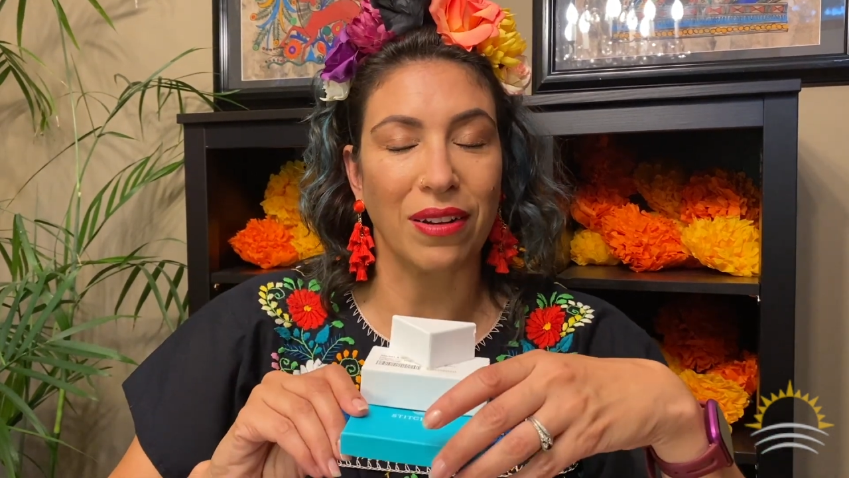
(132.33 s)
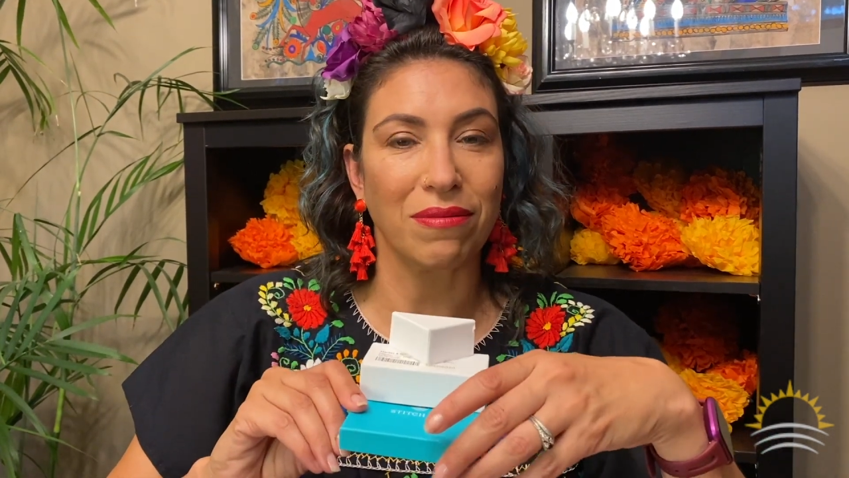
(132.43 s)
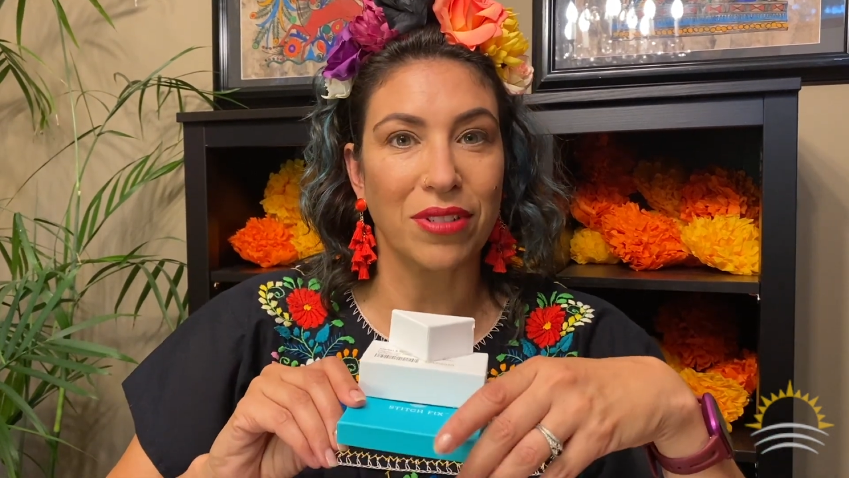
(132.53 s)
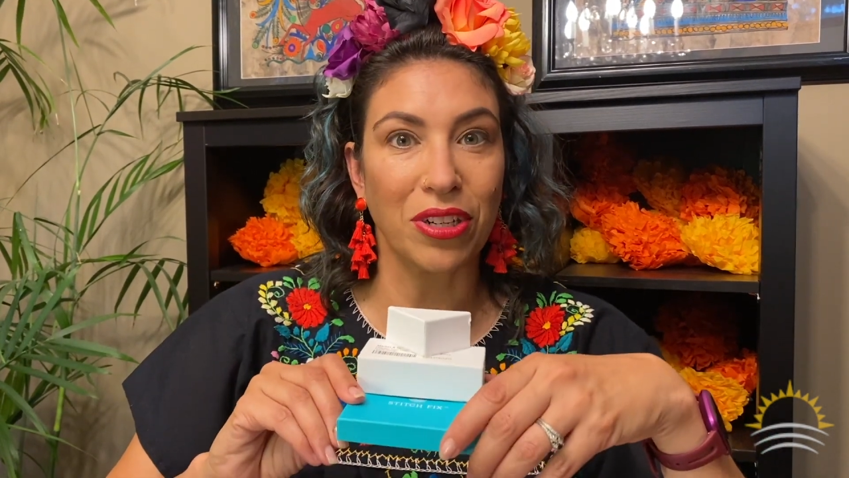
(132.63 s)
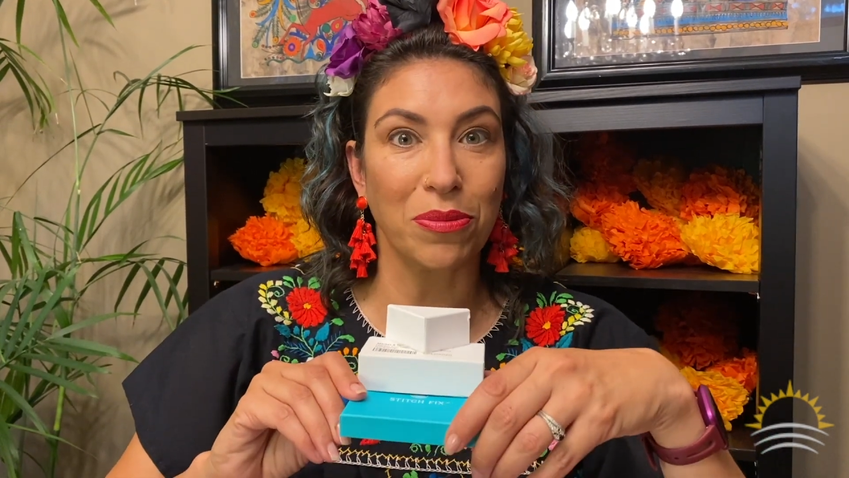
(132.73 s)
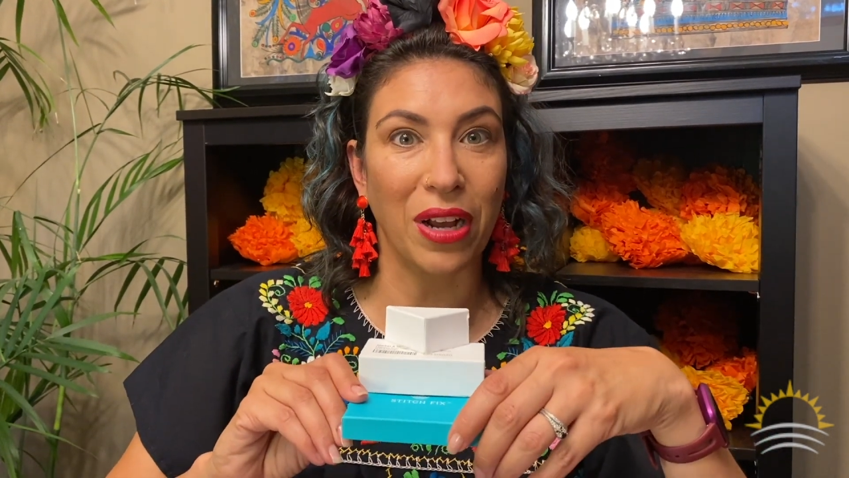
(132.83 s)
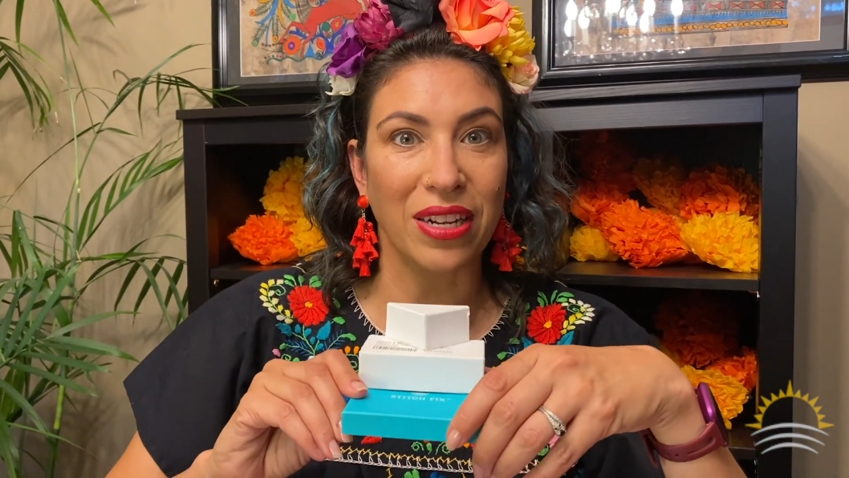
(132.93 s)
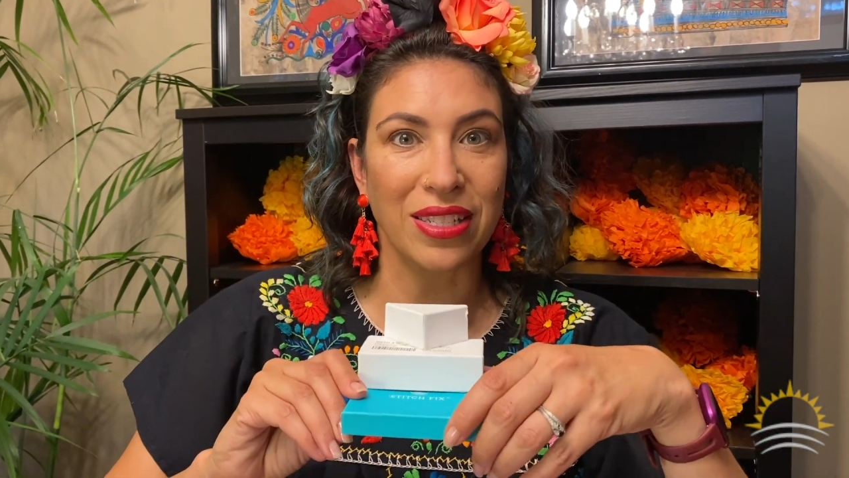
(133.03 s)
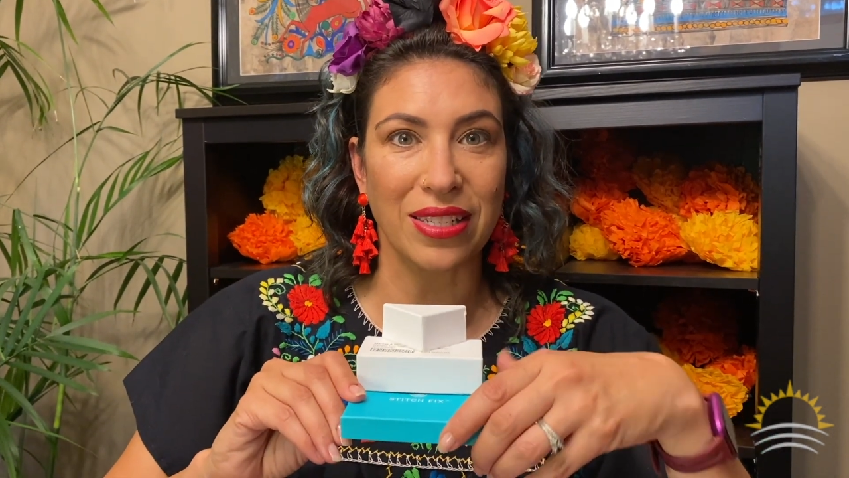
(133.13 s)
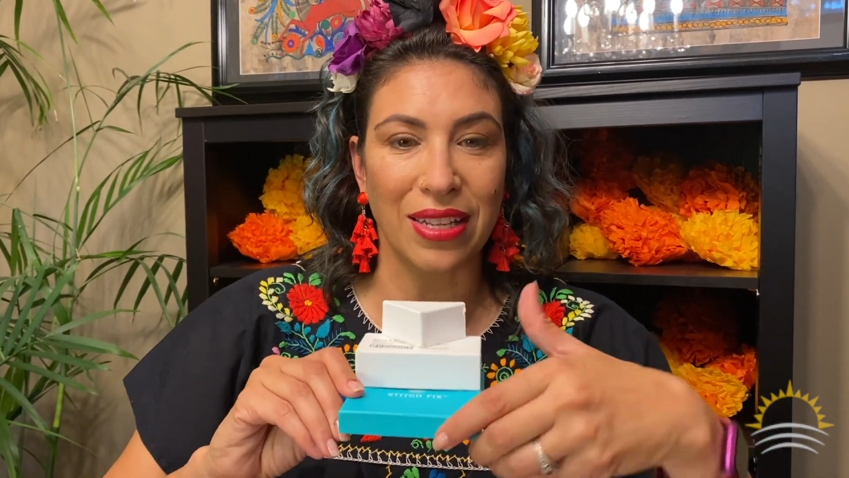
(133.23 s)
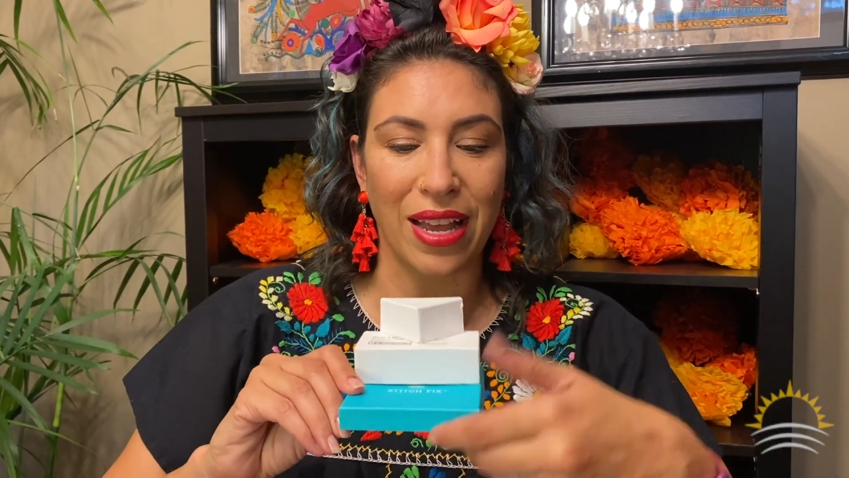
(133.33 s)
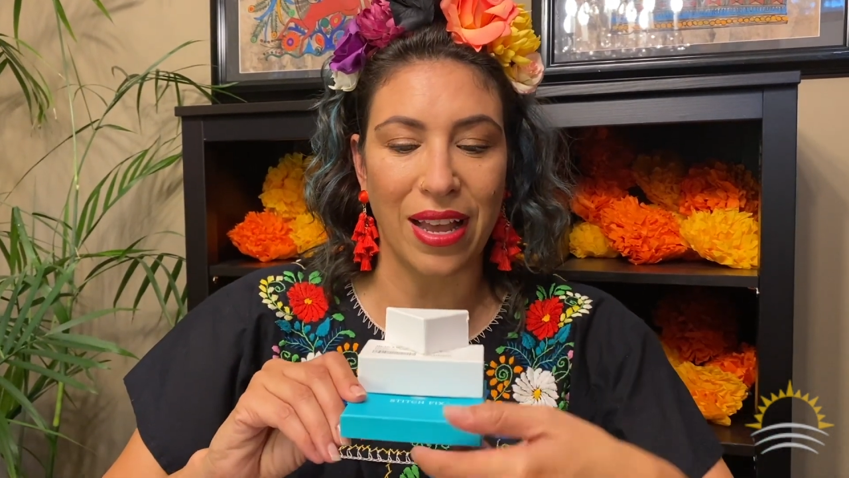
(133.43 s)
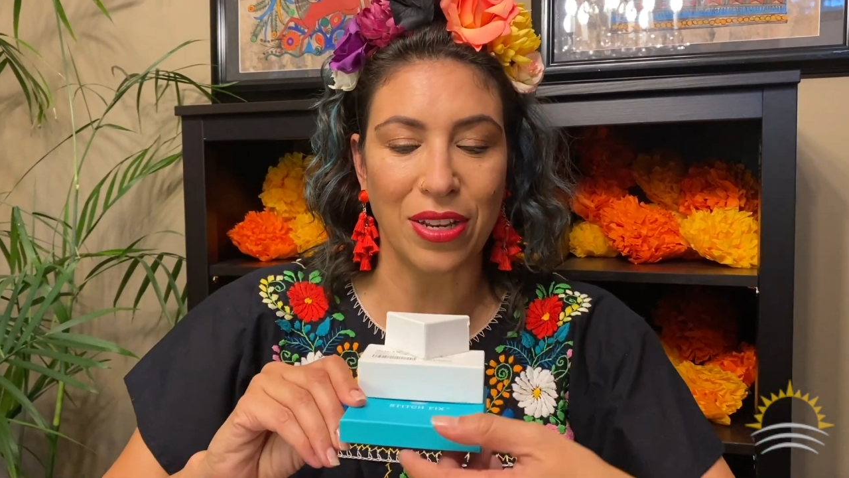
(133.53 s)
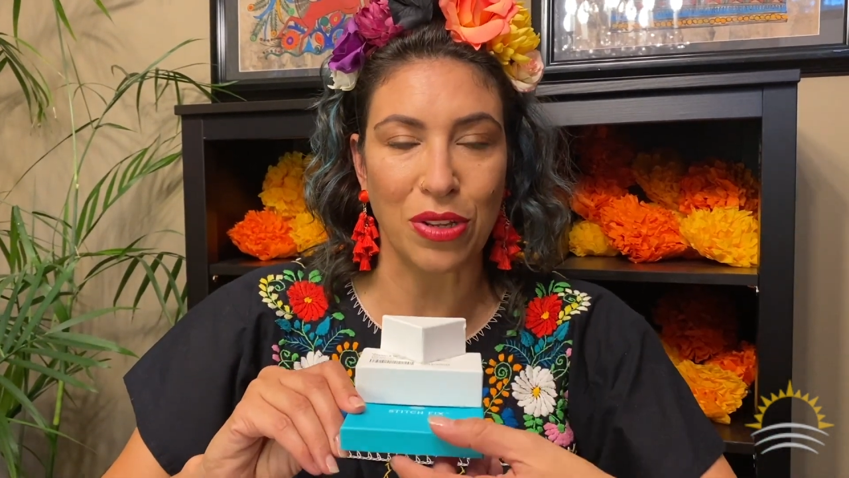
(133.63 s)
tiered boxes and